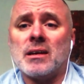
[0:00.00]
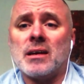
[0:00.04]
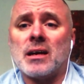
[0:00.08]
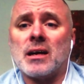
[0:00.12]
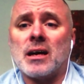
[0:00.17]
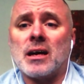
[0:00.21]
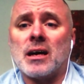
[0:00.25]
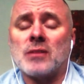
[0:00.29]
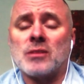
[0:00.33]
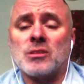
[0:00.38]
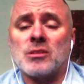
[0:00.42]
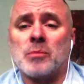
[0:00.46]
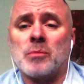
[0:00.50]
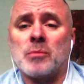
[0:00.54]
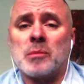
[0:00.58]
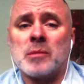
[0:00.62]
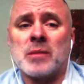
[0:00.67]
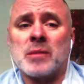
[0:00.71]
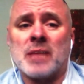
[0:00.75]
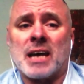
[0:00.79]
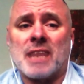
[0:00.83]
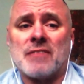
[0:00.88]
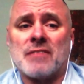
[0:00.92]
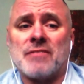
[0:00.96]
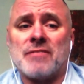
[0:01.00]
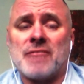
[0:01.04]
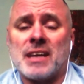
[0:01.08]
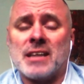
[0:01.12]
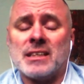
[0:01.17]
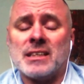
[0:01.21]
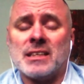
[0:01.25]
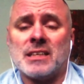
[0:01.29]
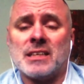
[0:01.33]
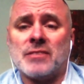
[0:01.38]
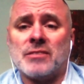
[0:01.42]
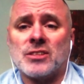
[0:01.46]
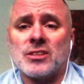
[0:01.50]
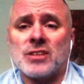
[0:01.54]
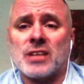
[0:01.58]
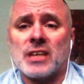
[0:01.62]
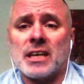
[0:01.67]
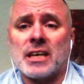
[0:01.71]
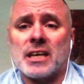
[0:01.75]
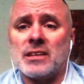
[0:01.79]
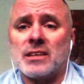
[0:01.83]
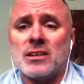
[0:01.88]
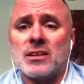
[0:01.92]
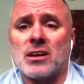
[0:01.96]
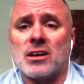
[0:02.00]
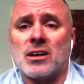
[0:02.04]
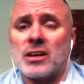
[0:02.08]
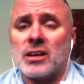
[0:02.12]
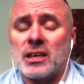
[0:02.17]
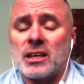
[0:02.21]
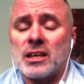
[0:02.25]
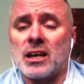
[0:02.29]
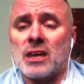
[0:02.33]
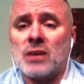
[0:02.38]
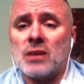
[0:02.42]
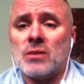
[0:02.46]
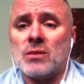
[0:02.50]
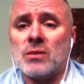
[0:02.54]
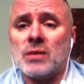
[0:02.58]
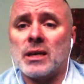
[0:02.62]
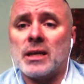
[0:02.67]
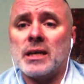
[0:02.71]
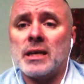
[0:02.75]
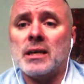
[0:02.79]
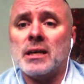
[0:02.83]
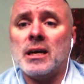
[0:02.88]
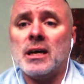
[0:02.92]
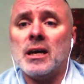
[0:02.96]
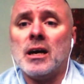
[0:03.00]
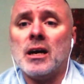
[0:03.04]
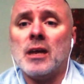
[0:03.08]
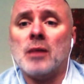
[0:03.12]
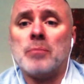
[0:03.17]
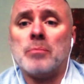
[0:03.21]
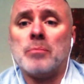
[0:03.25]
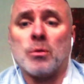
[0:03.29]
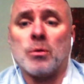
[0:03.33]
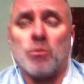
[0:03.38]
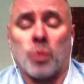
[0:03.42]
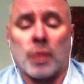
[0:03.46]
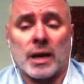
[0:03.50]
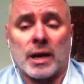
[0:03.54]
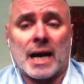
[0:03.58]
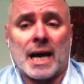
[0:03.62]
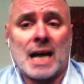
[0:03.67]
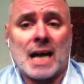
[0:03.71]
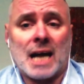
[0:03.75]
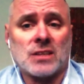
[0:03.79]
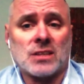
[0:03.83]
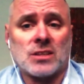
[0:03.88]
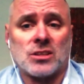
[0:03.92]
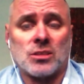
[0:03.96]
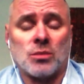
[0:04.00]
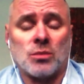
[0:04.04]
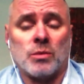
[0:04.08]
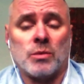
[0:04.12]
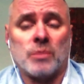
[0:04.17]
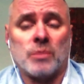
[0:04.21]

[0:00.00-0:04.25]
Uh, some people get offended if you say, Are you lonely? But what it has done, we've